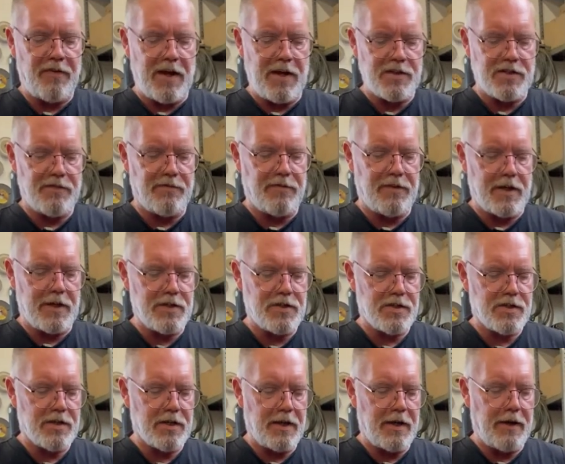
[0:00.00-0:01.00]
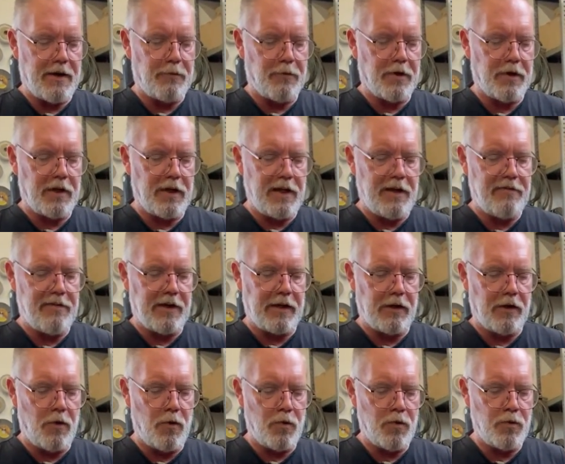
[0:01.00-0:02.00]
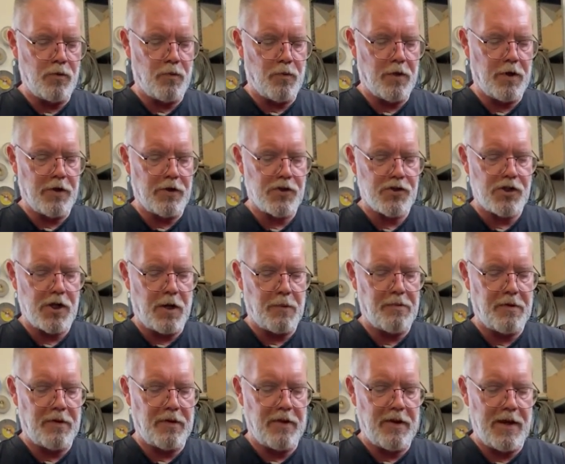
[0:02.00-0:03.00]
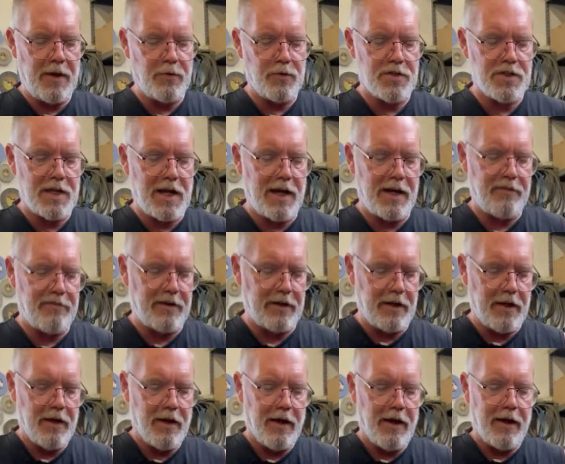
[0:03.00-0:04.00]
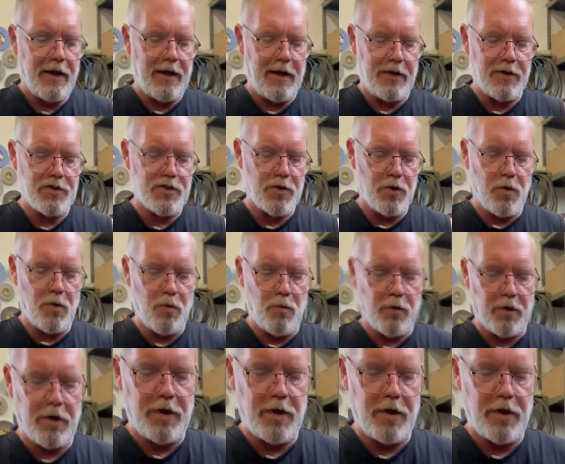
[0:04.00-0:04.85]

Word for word: the face of this. Uh, we're going to leave it alone. We're going to sharpen the outside of it. And so